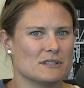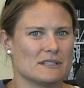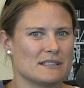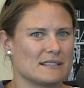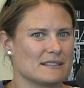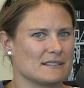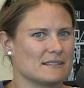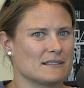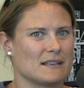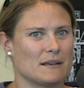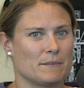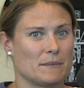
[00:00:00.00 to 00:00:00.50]

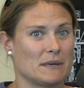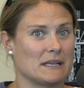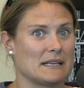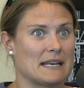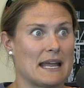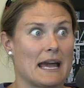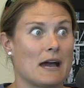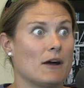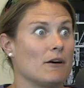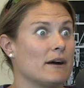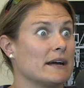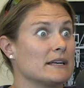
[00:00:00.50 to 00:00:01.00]
And I mean,
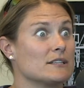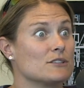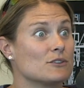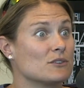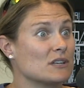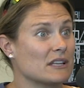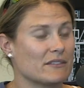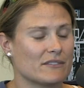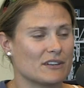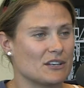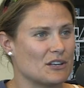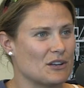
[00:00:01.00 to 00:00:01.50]
now I
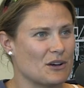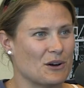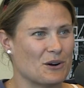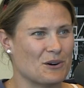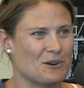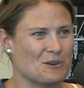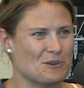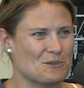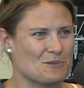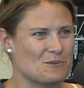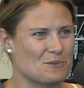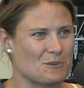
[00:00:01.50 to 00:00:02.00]
don't even
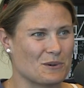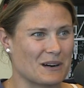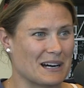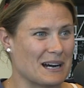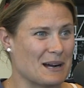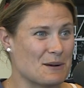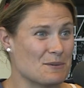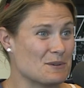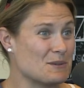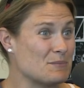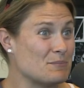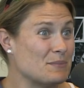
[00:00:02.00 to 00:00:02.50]
know where
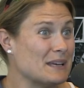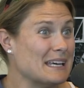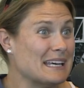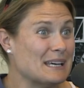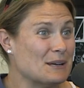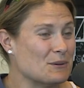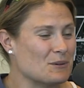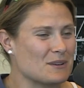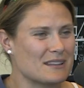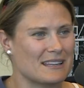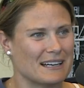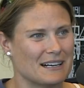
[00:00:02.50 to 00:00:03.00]
I would be
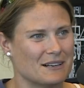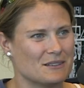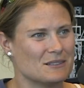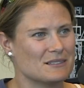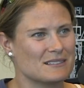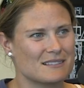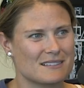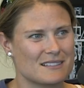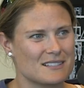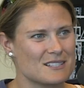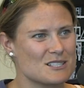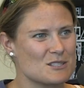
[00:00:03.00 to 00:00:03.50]
without
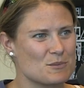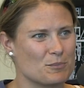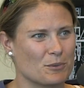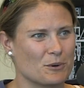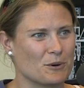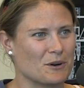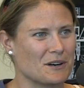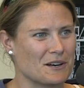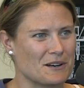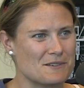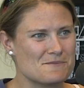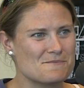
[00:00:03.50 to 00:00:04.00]
this
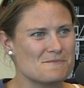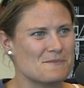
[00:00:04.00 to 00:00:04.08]
sport.